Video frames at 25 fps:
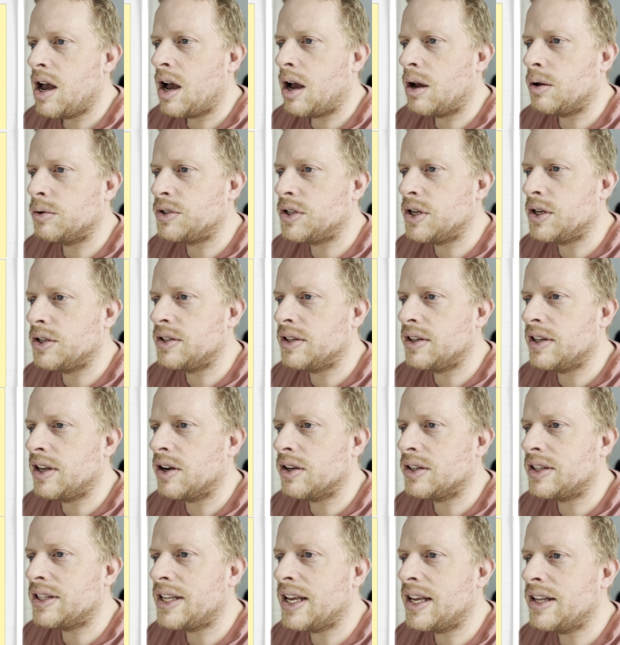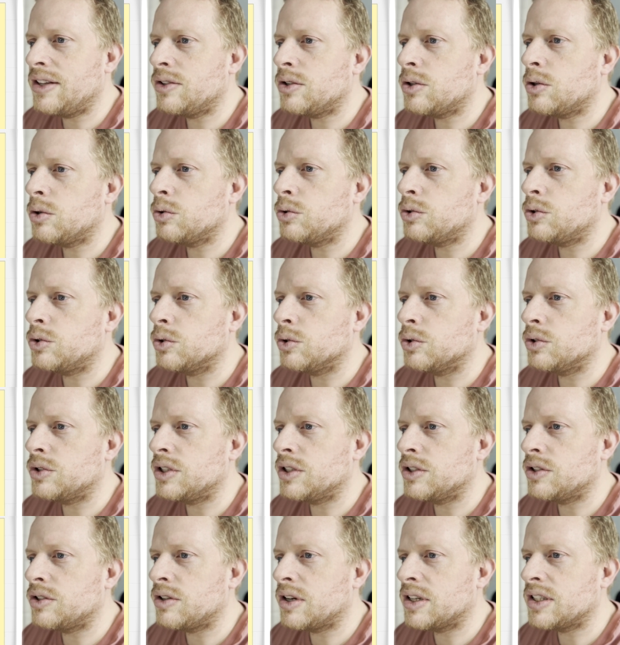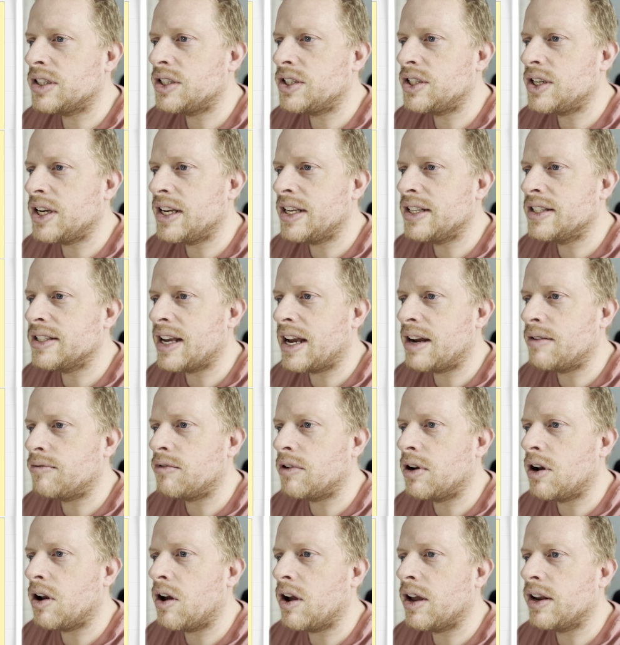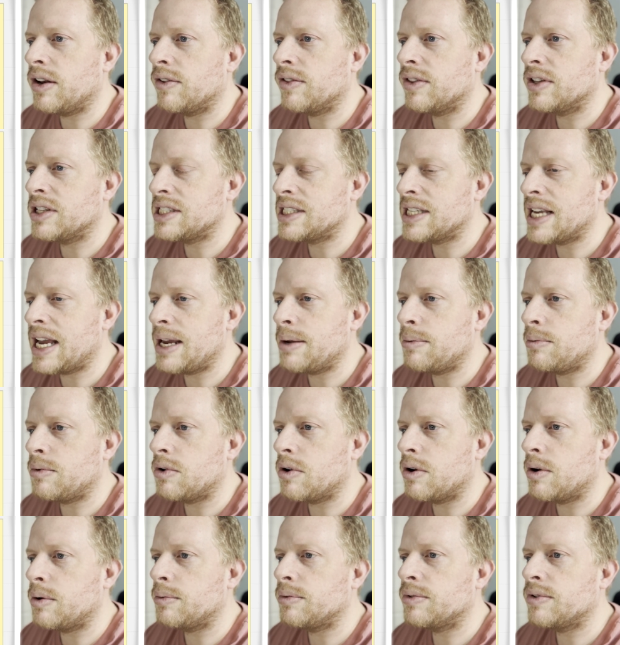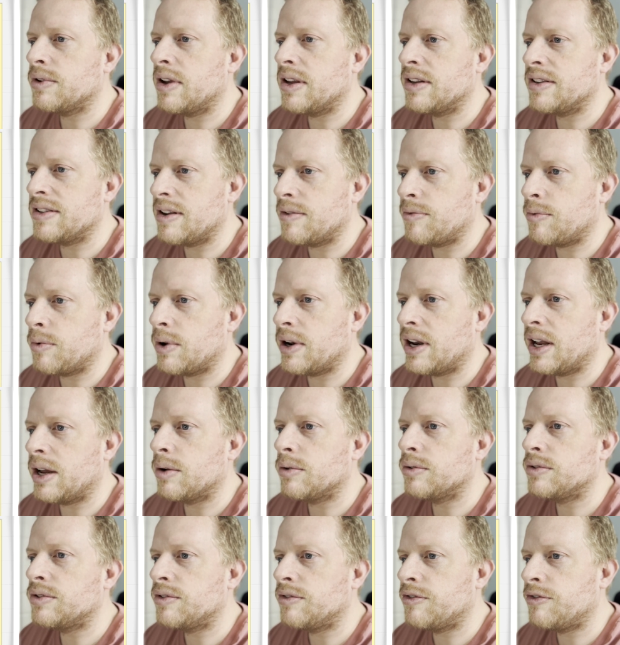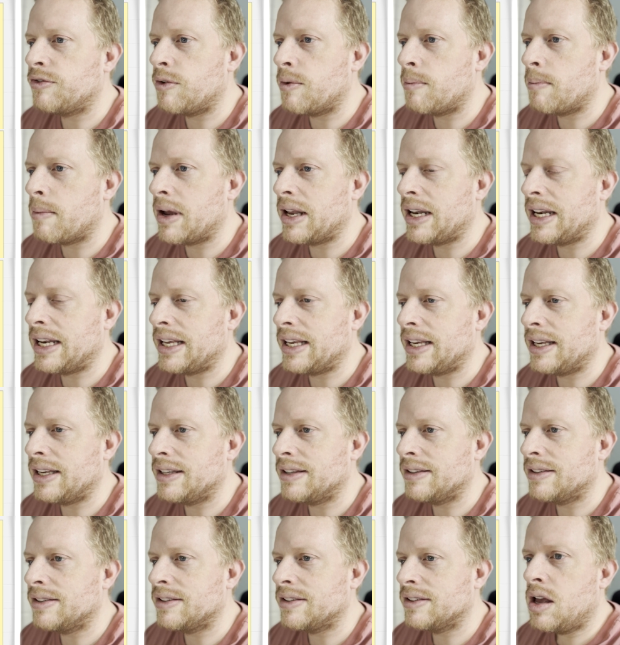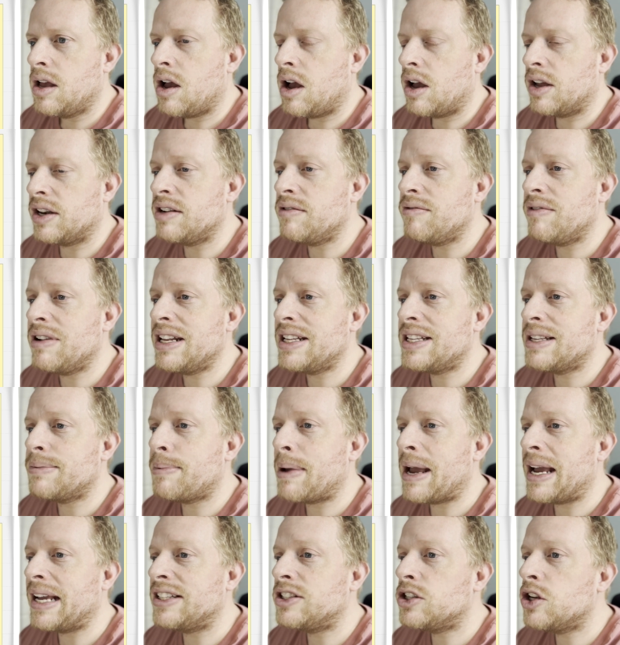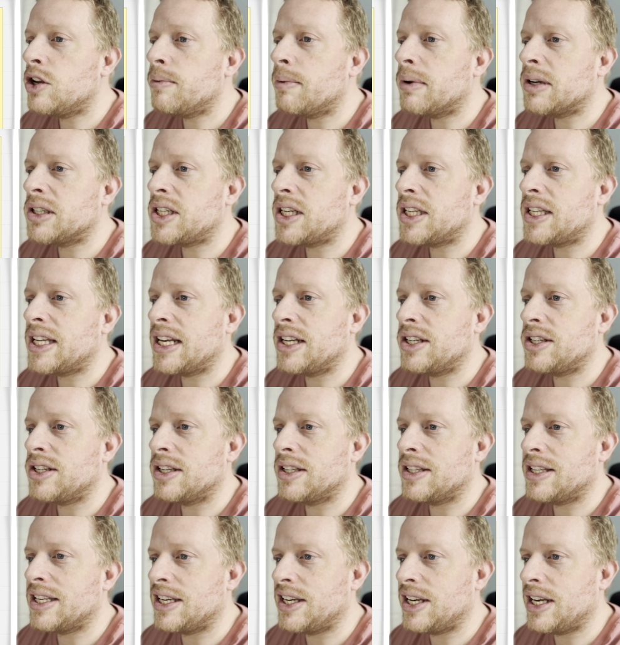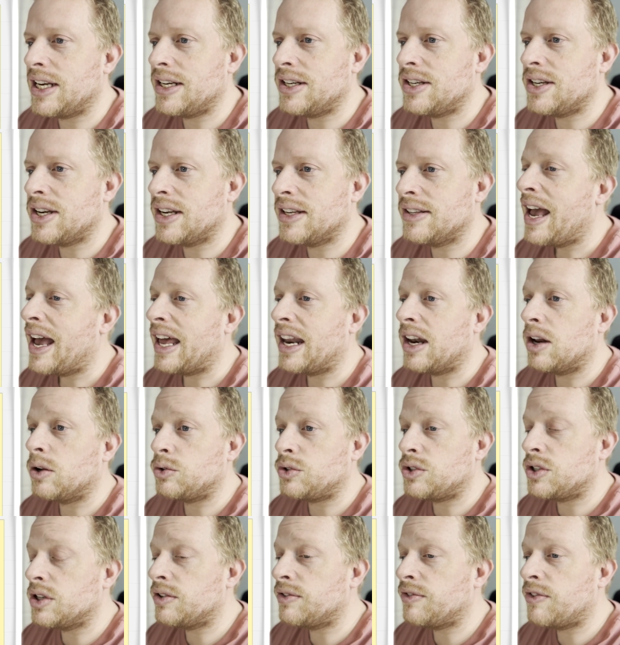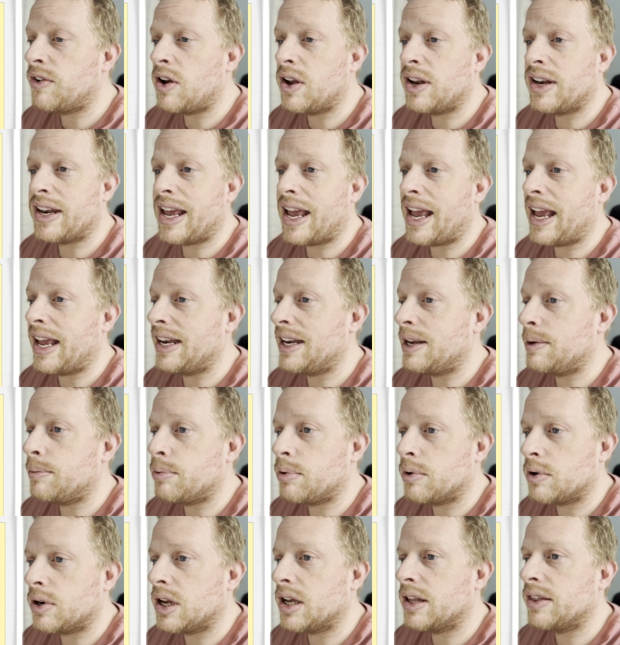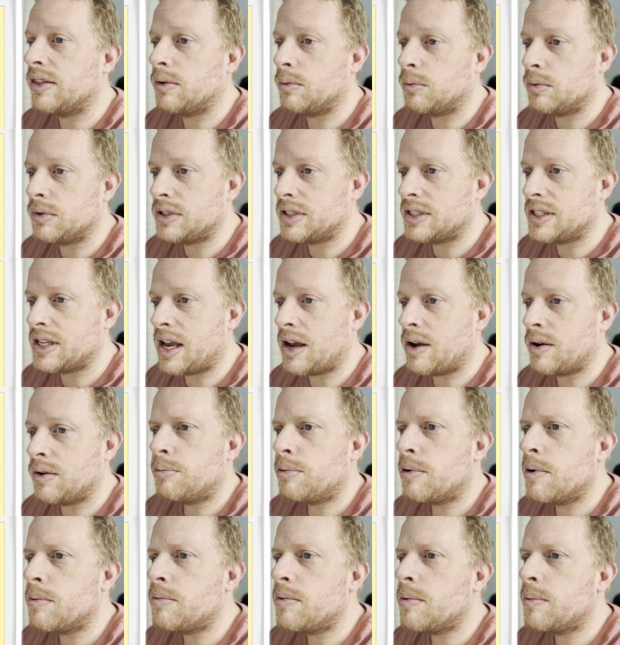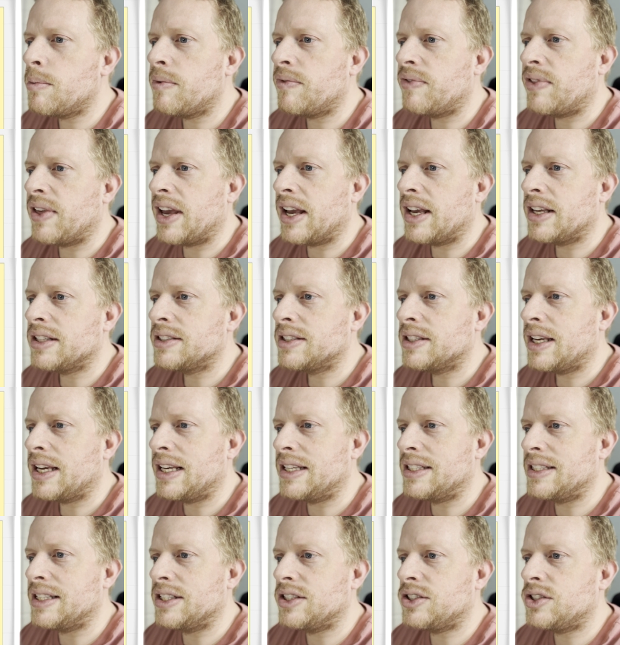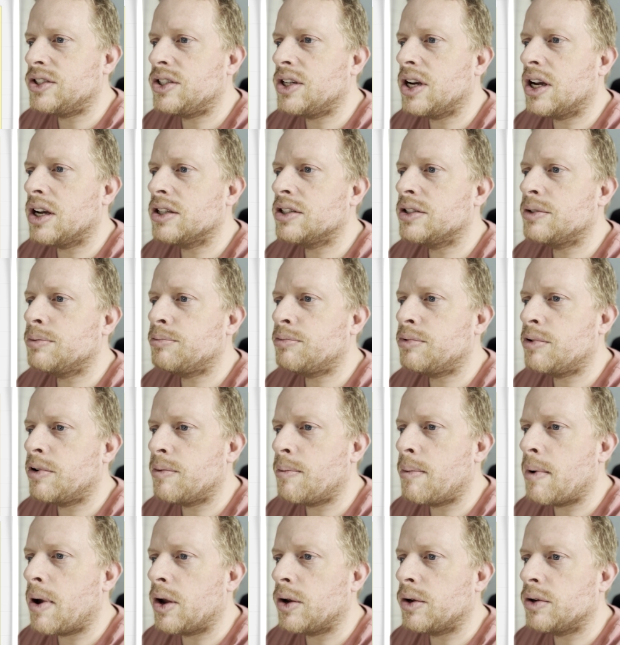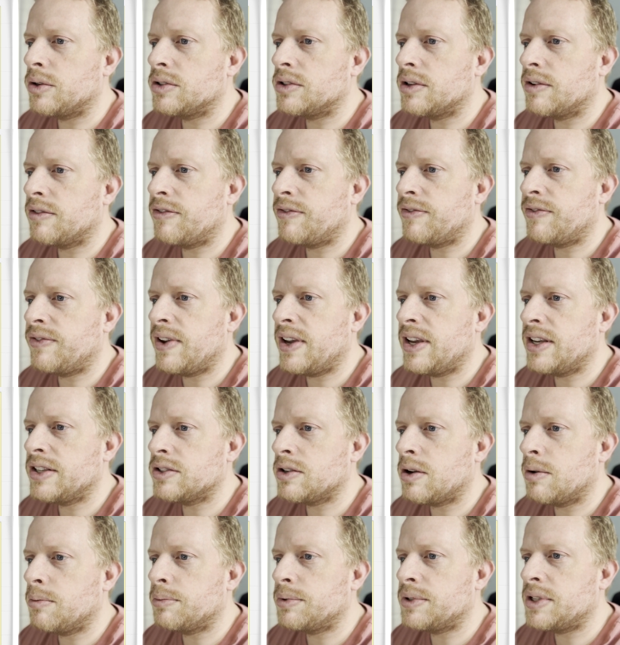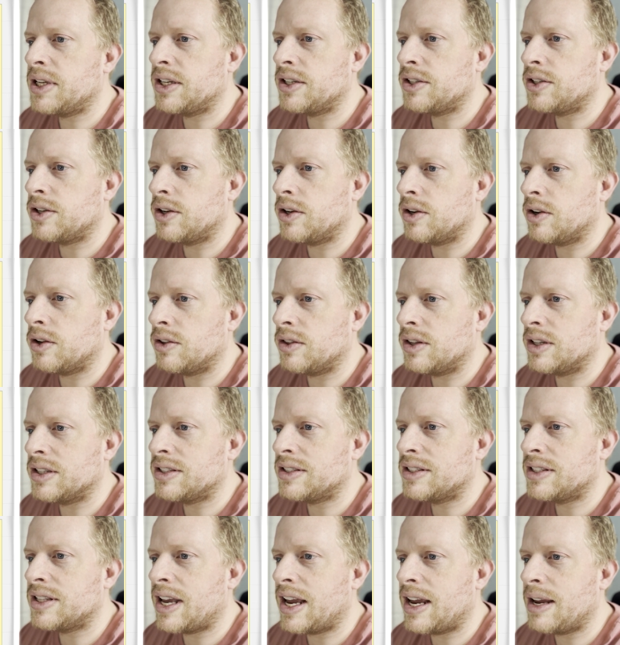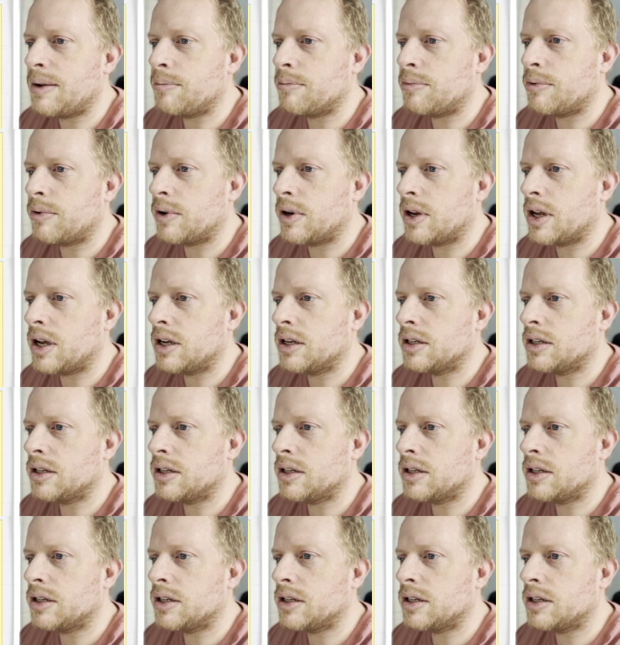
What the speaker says: I was using the identical sourcing strategies and relying on the same groups as everyone else for my leads. I didn't really need to pay too much attention to niches, and I'd just find any product that would sell. The problem with this is it just promotes fierce competition on the same product,